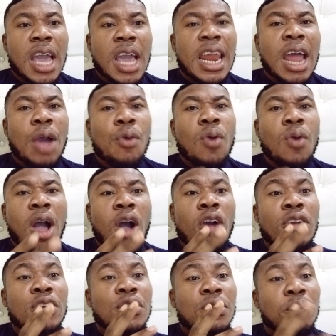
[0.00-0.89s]
And
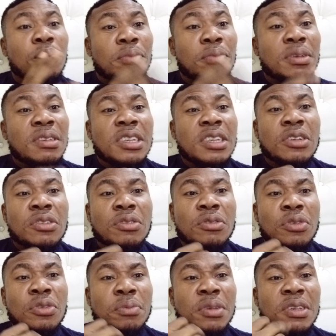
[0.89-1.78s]

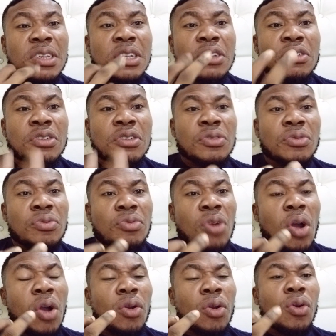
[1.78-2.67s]
you're missing to the
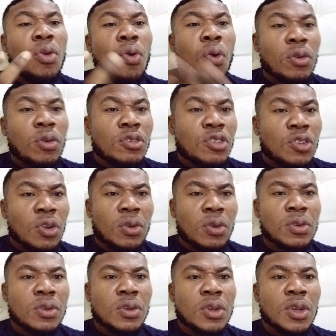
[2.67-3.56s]
wrong lotion.
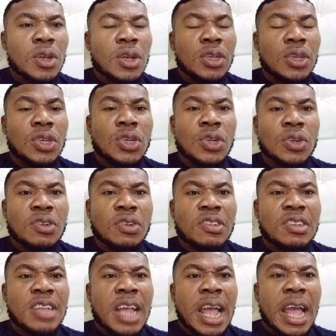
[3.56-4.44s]
You
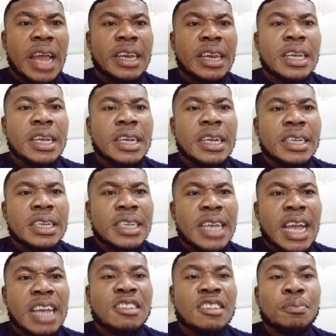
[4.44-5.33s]
understand?
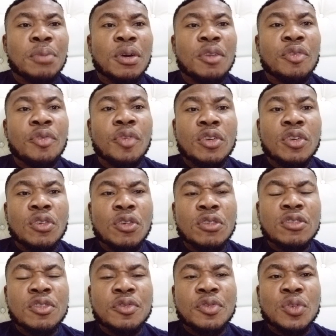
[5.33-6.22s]
Yes, but for
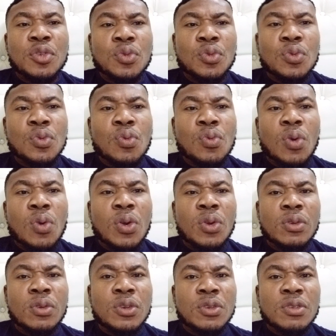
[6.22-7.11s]
those of you who
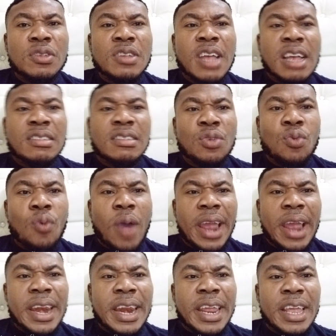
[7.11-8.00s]
want to use it as a
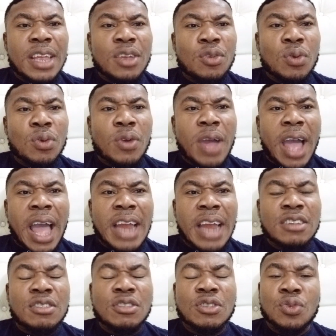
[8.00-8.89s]
whitening, you want to
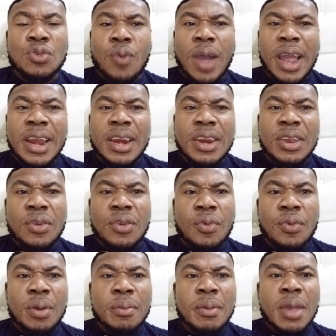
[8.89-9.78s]
add it to your whitening
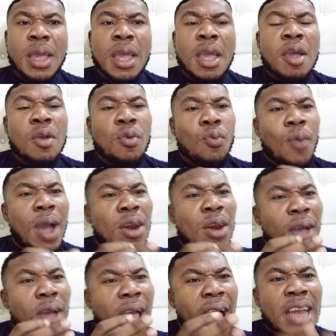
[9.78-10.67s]
cream, why
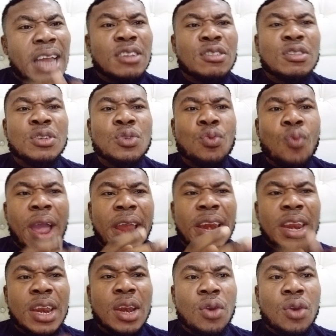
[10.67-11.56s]
not add it to a
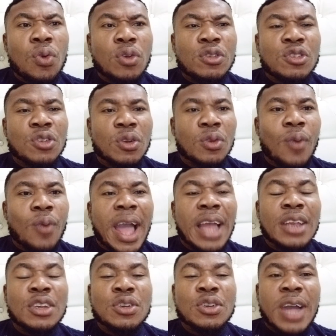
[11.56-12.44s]
whitening lotion? Why
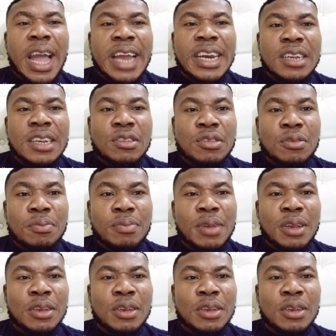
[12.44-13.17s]
are you adding to,